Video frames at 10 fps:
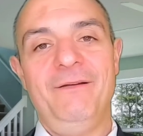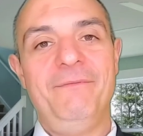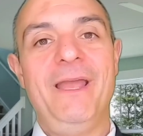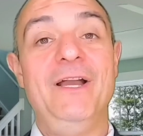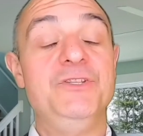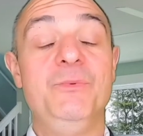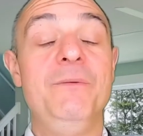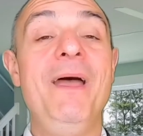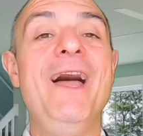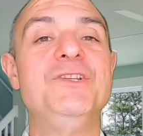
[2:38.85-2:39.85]
as you would
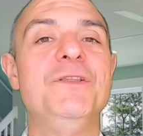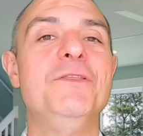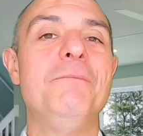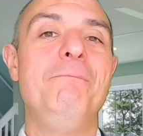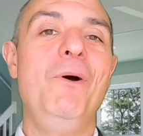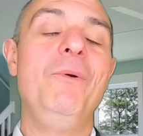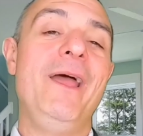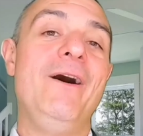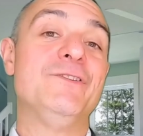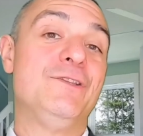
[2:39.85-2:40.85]
imagine, the
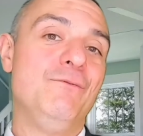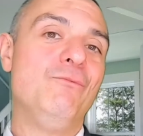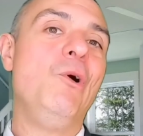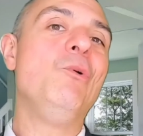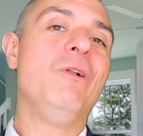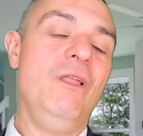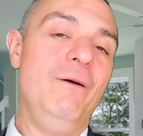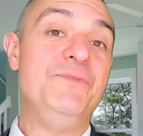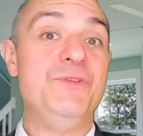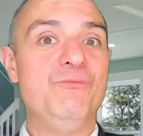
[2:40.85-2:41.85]
boathouse, the row
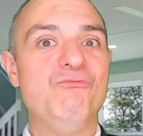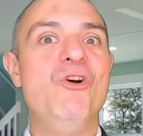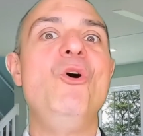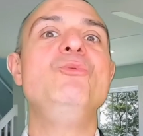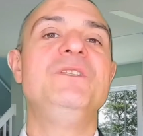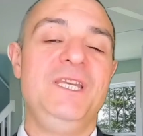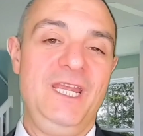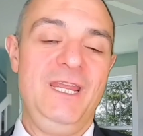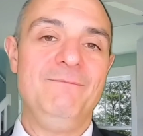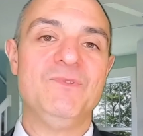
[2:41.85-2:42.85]
clubs, the row
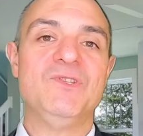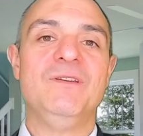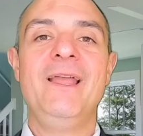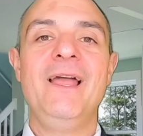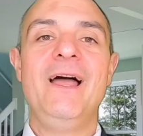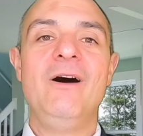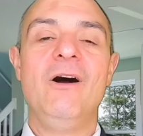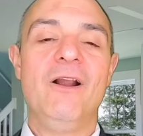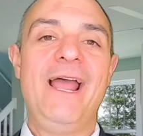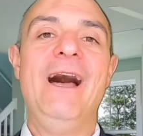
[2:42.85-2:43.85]
teams are
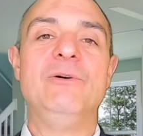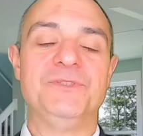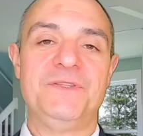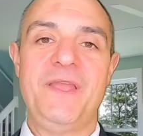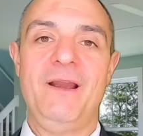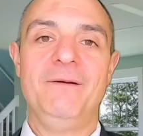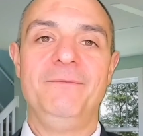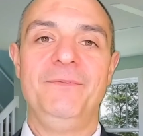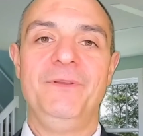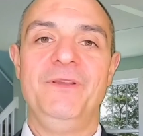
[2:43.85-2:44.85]
housed there.
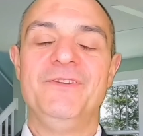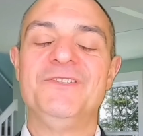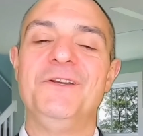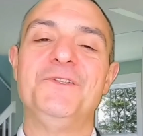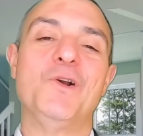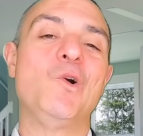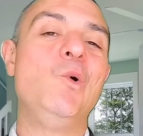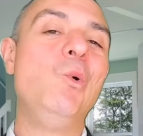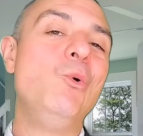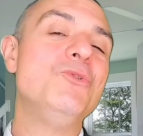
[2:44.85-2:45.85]
Such a
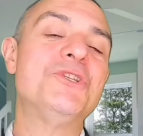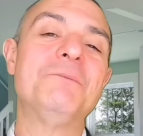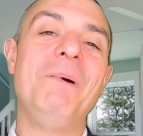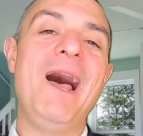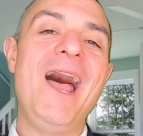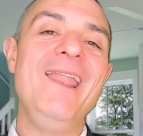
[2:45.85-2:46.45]
cool spot.